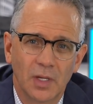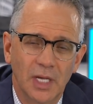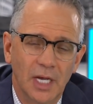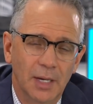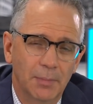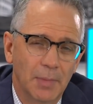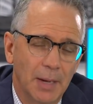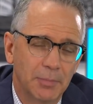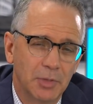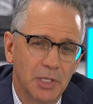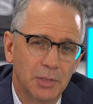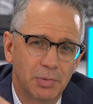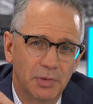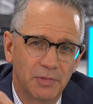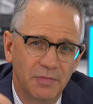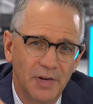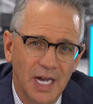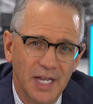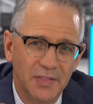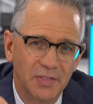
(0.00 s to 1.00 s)
I'm going to
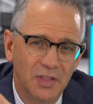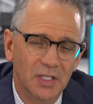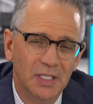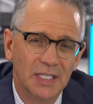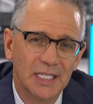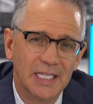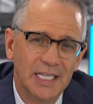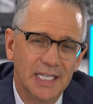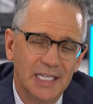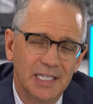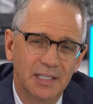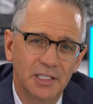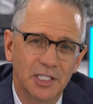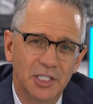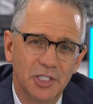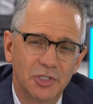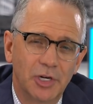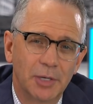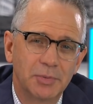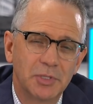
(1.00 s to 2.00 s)
provide the link in the
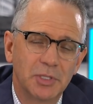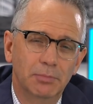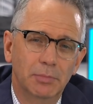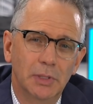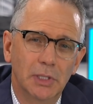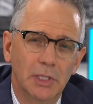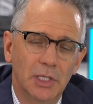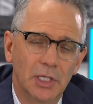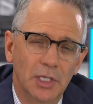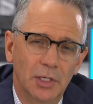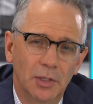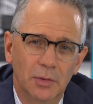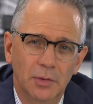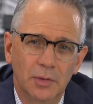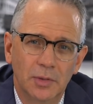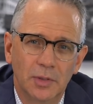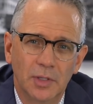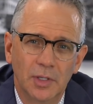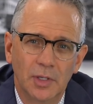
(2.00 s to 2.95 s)
description below